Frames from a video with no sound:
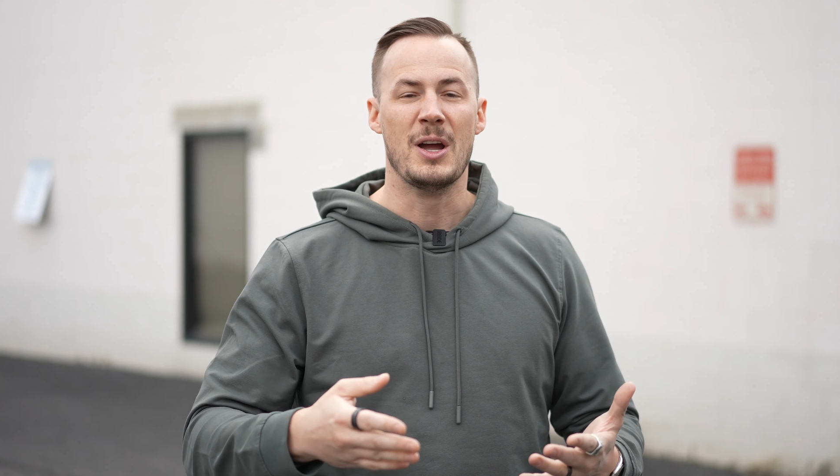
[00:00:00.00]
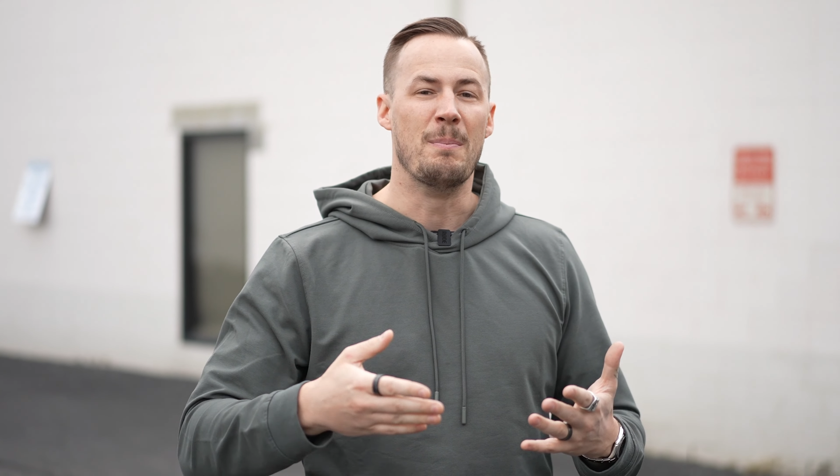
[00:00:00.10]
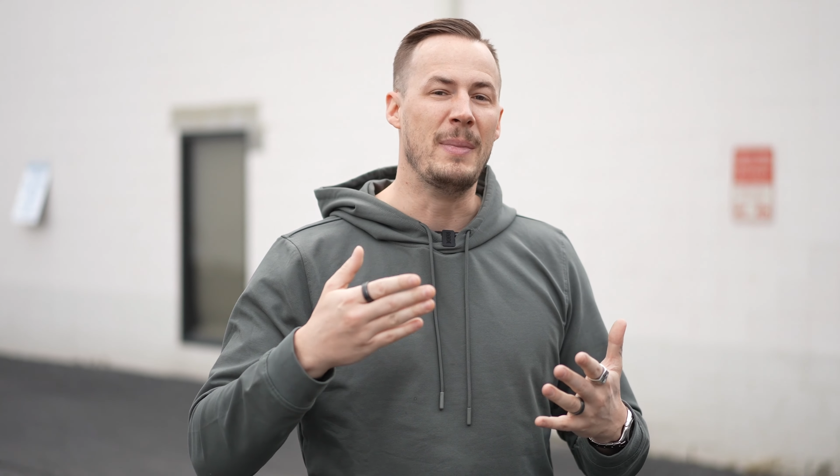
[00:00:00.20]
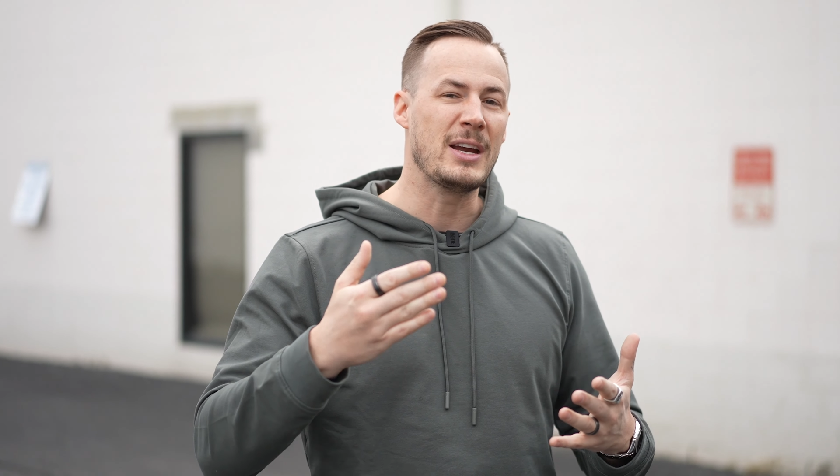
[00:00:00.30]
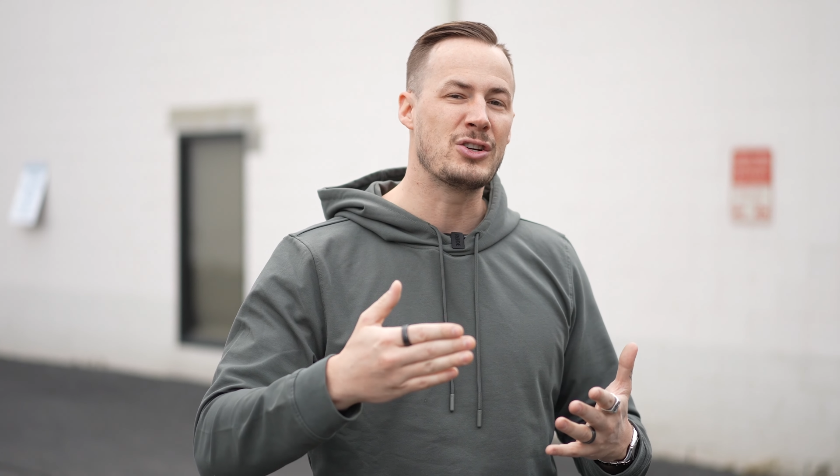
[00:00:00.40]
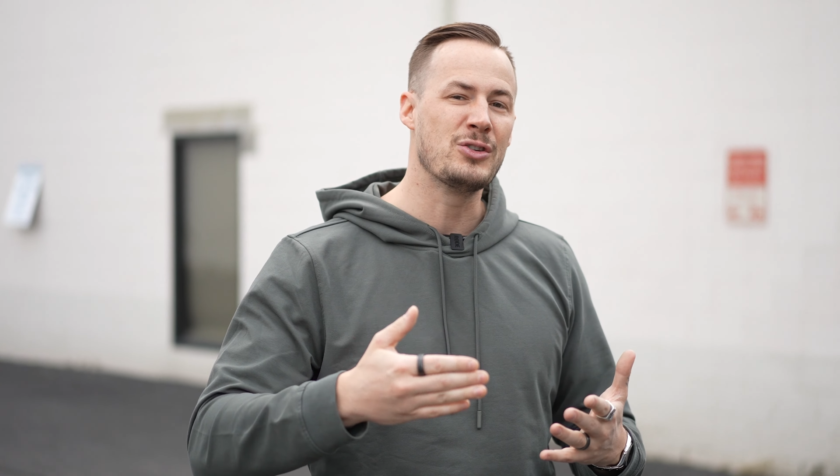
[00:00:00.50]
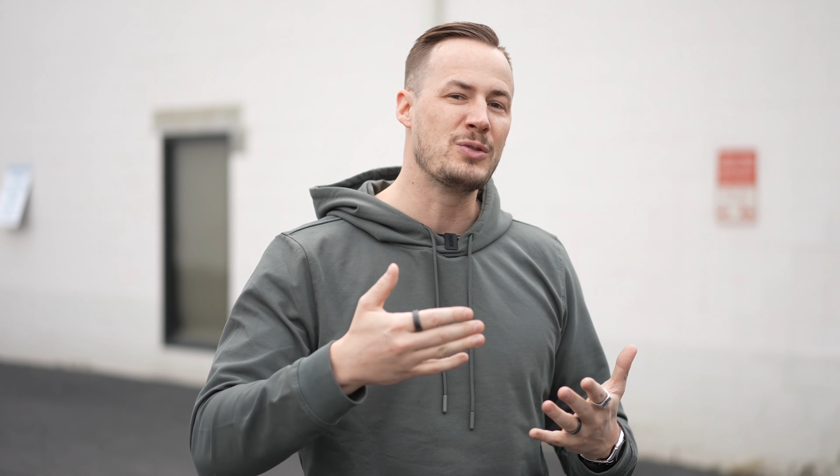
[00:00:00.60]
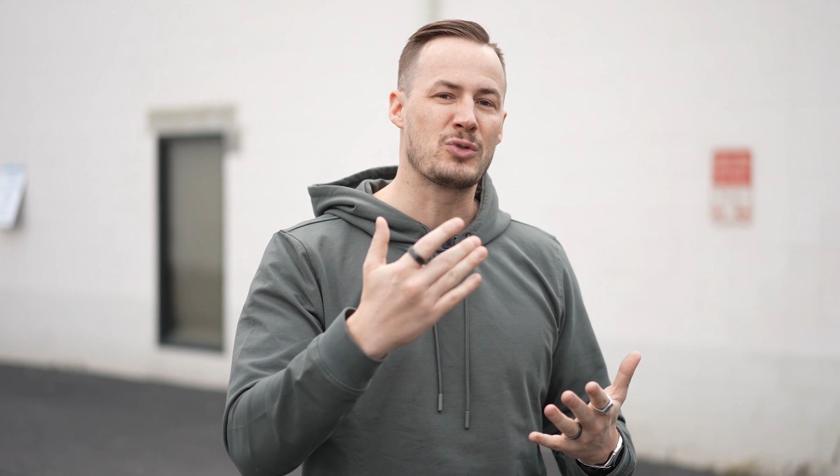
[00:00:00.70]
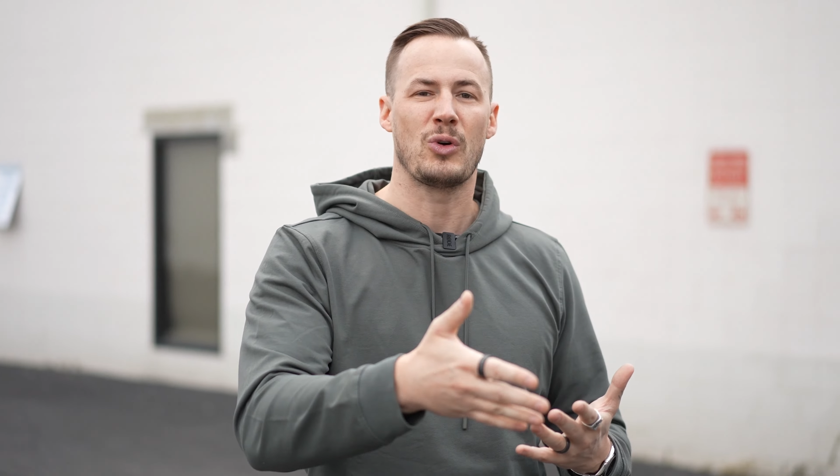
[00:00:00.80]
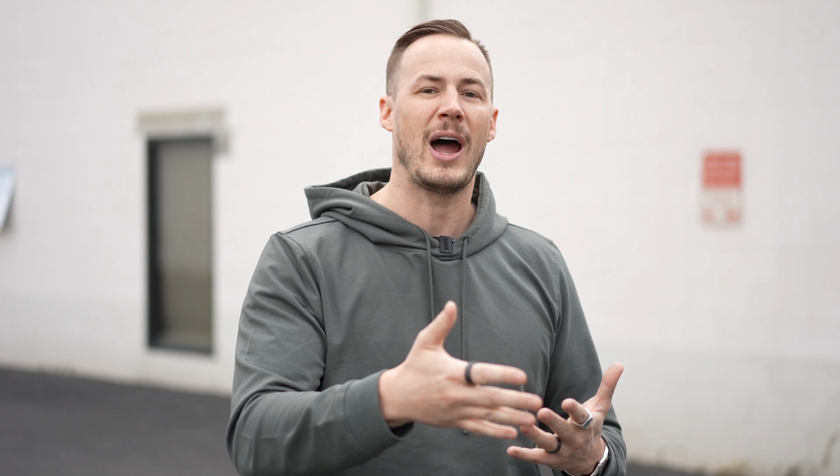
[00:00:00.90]
make sure you
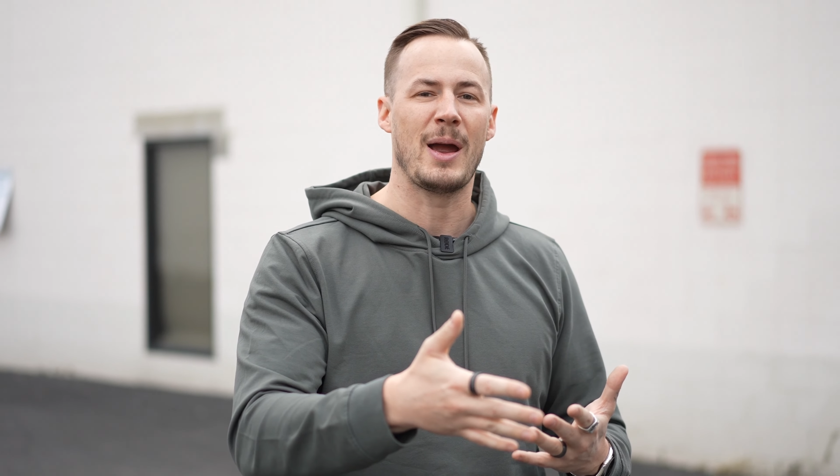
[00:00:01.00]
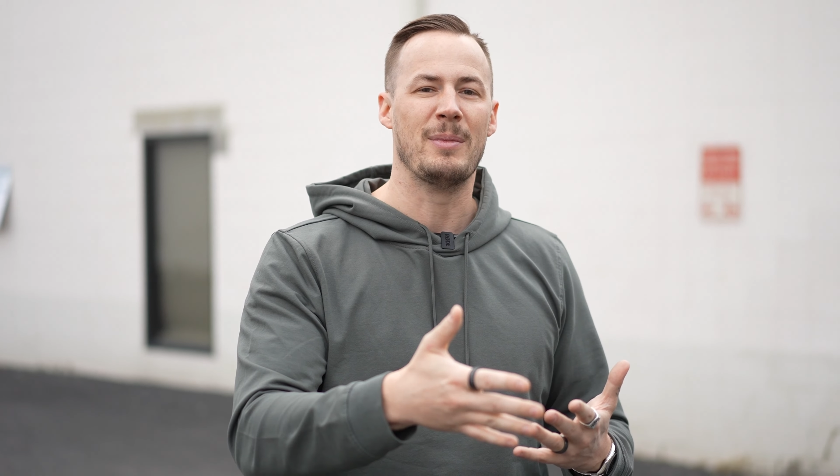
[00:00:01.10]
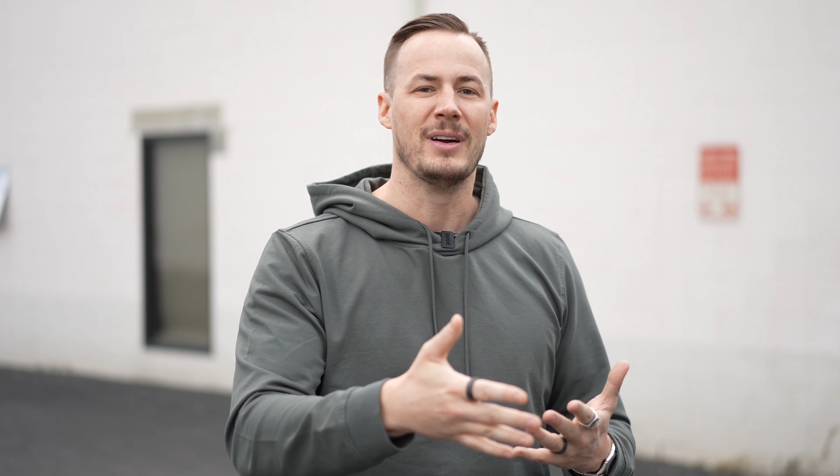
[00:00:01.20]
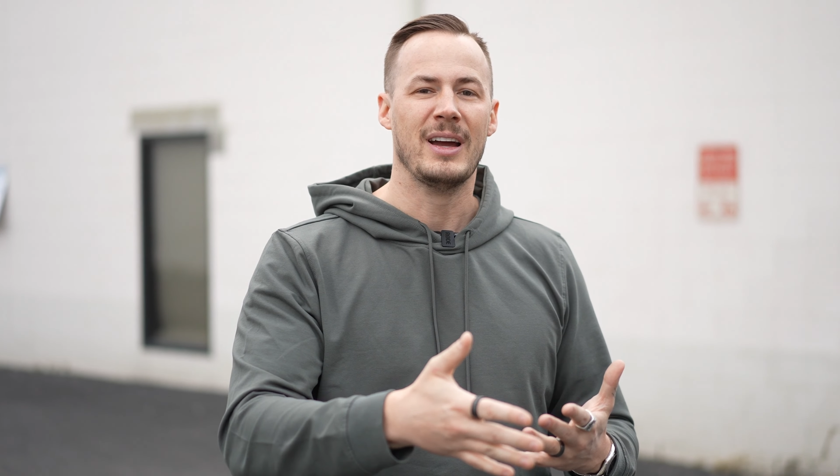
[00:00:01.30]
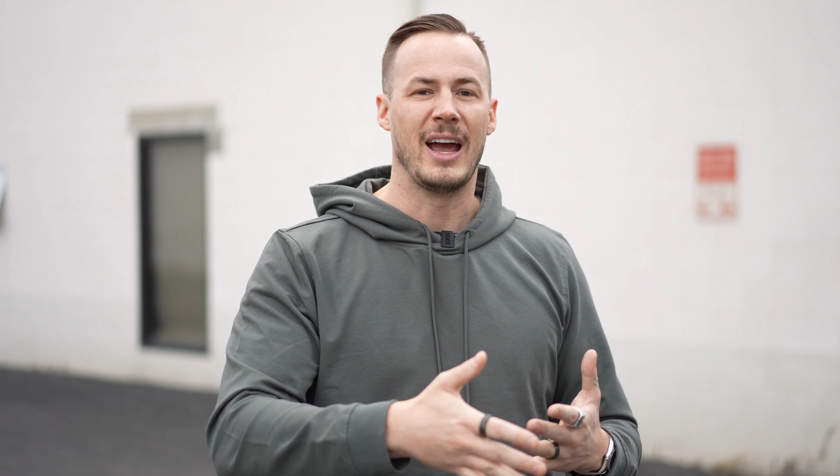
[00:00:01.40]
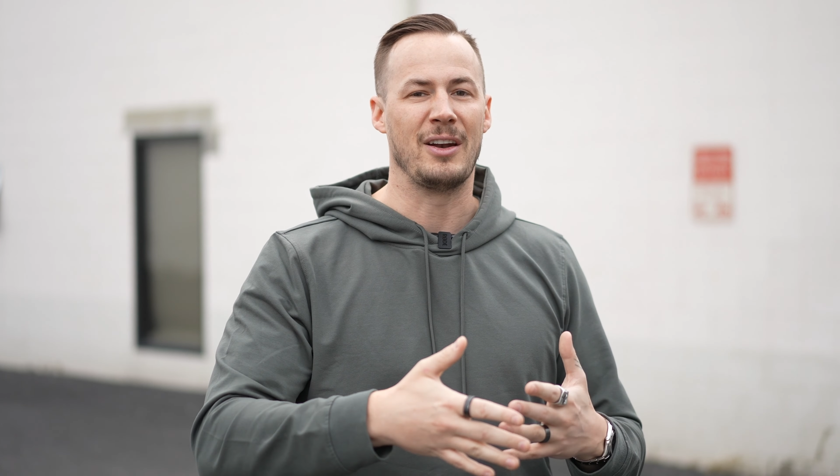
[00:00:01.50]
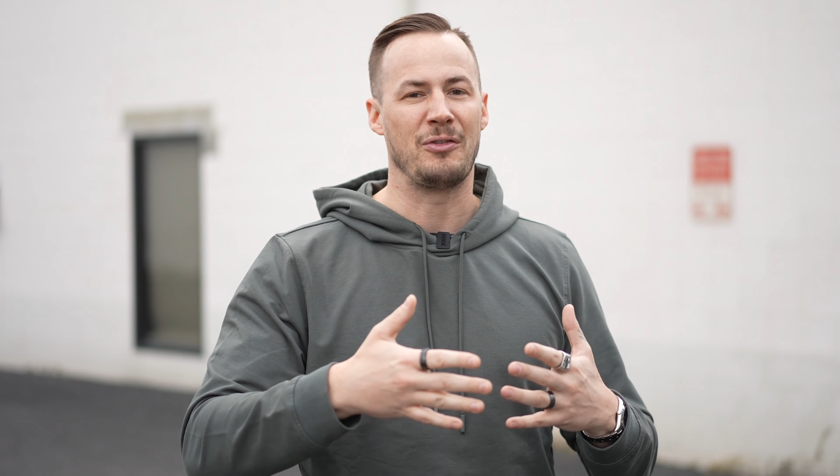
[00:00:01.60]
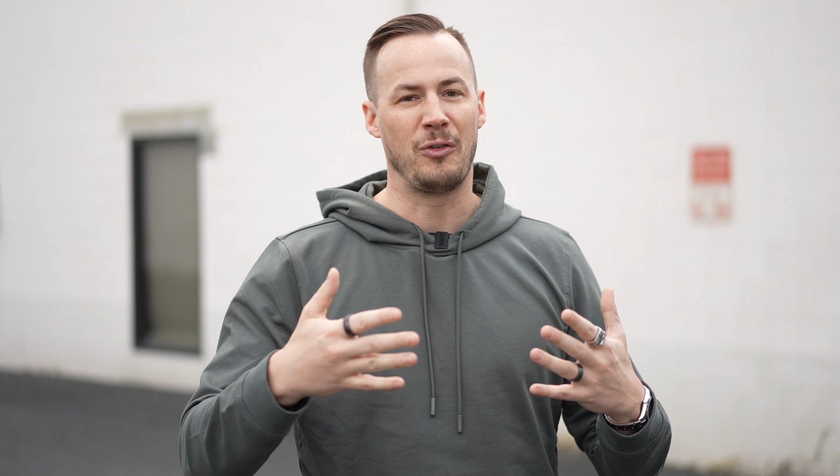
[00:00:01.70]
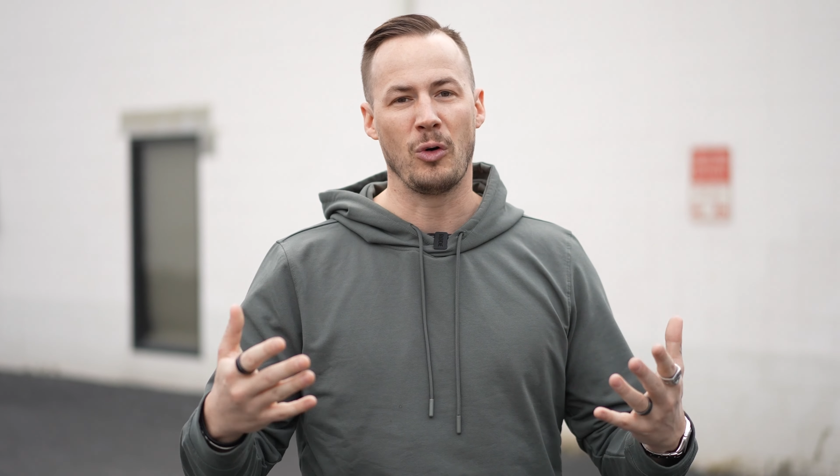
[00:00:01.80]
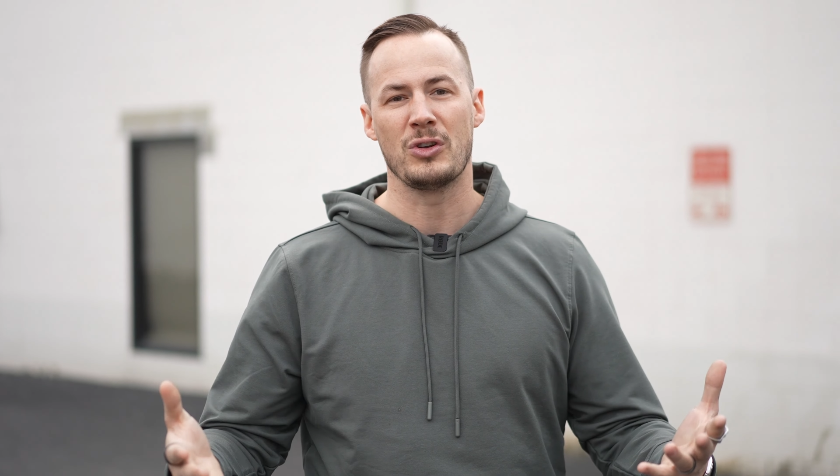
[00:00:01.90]
subscribe and
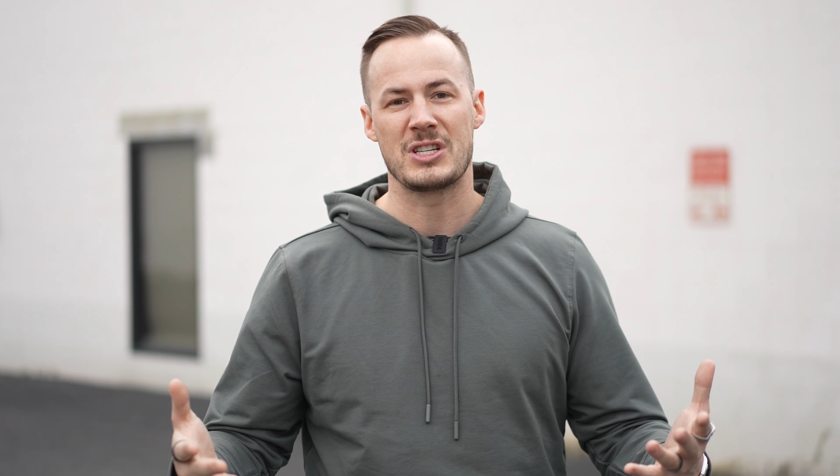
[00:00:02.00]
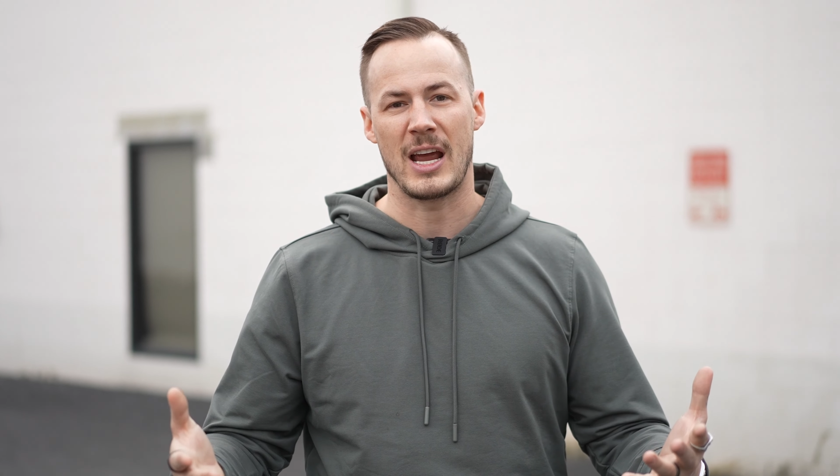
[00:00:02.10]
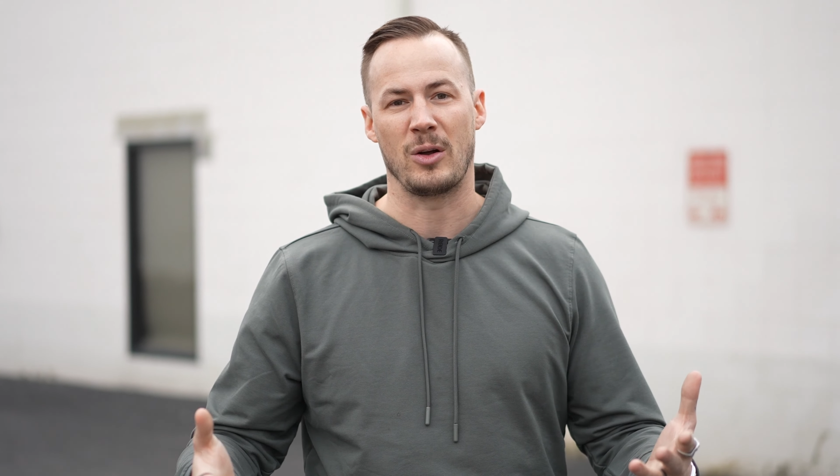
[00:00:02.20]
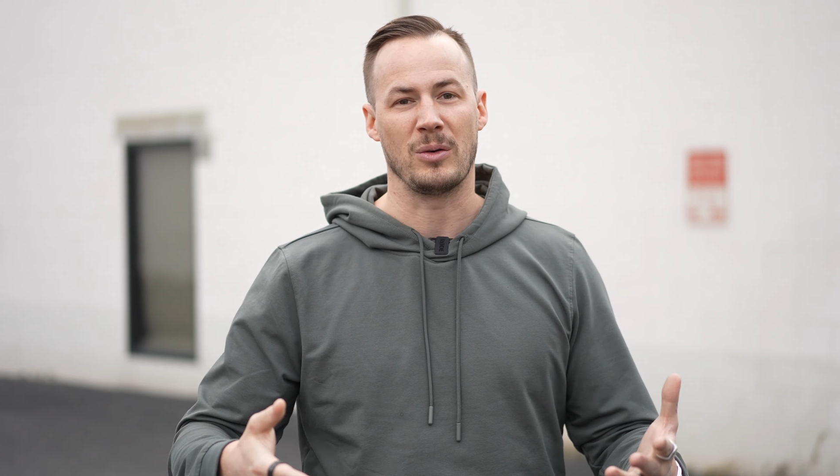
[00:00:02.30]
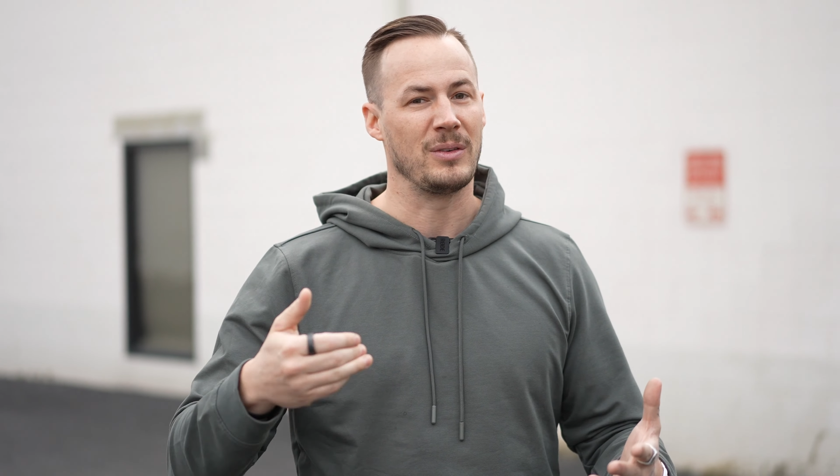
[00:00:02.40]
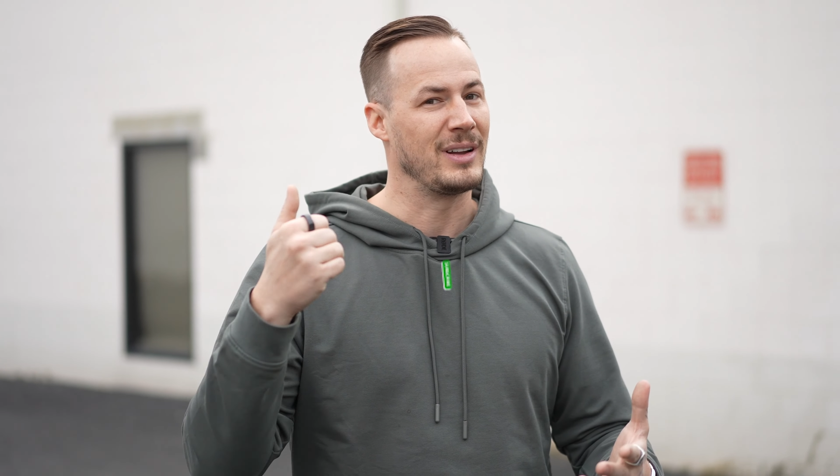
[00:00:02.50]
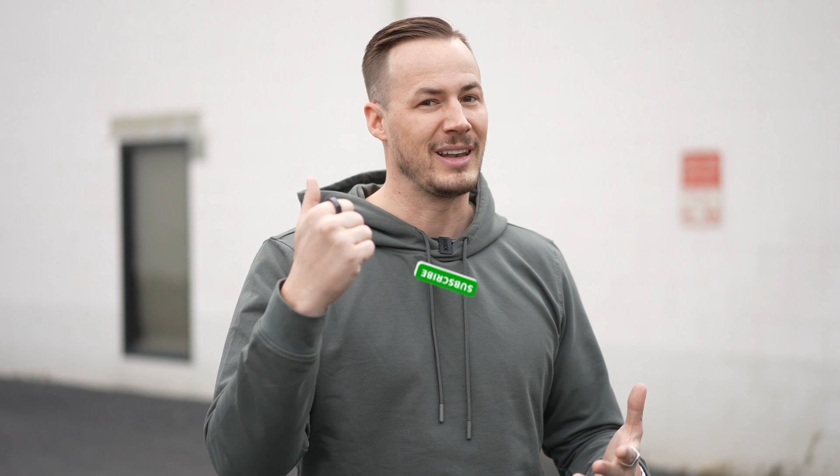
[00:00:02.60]
follow the channel.